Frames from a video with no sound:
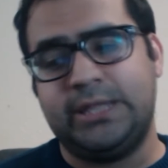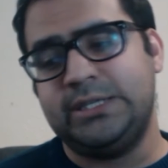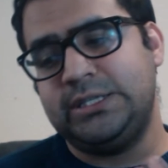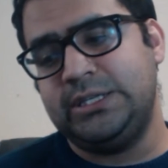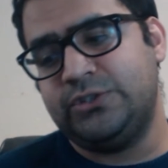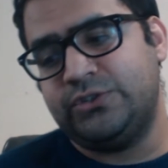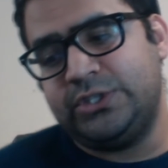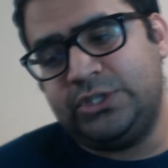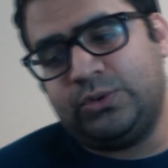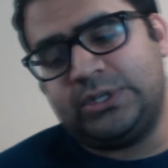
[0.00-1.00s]
And this leads
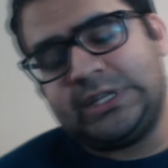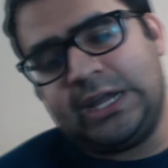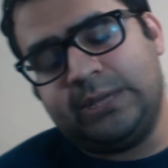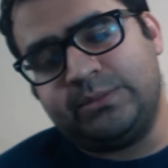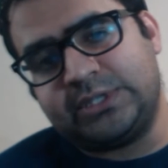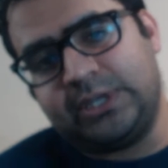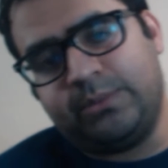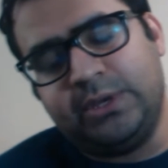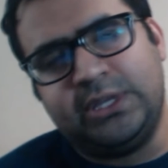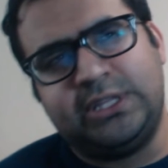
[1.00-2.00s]
us into a time
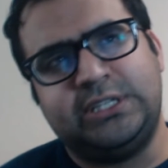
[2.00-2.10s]
skip.